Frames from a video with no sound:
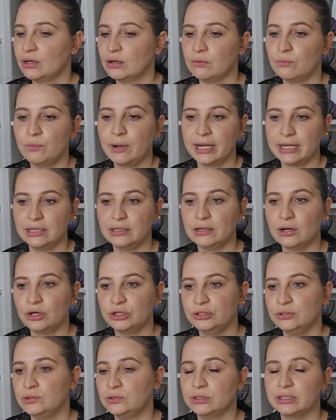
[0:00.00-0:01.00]
when are
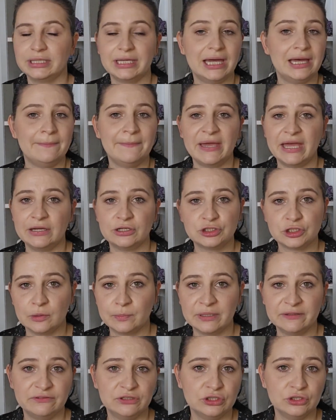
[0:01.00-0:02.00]
you going to get a better job
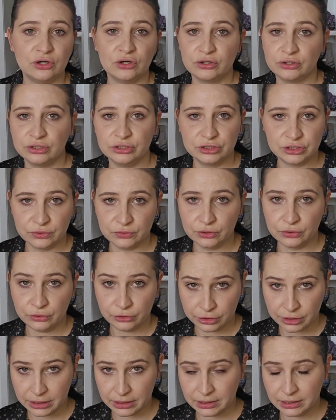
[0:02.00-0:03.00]
if you're not going to do the
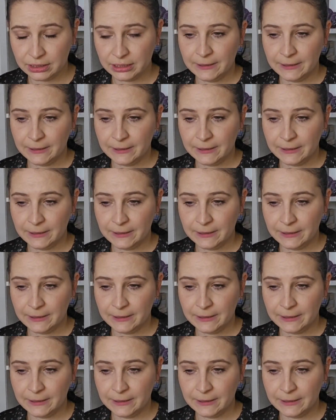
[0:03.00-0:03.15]
other.